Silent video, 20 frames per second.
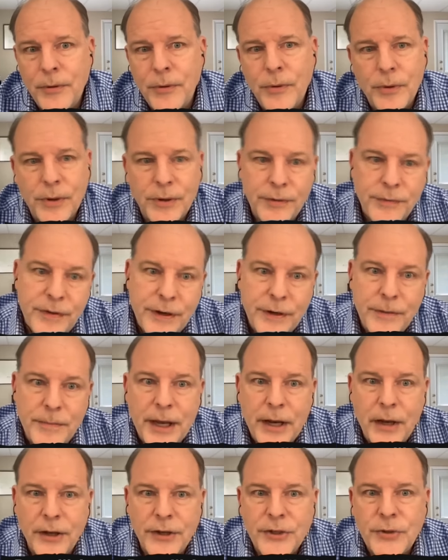who are in the
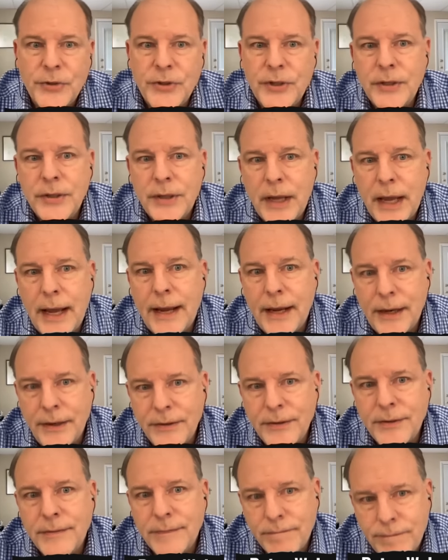fundamentalist
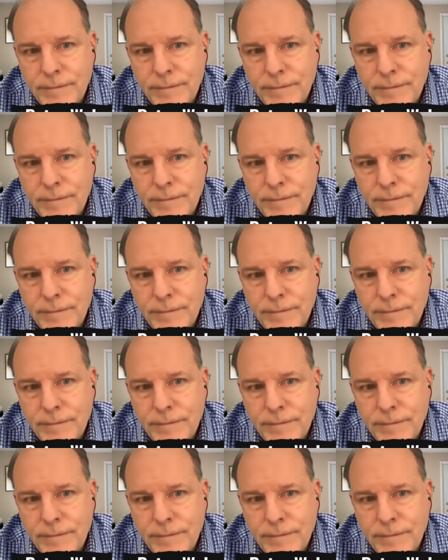and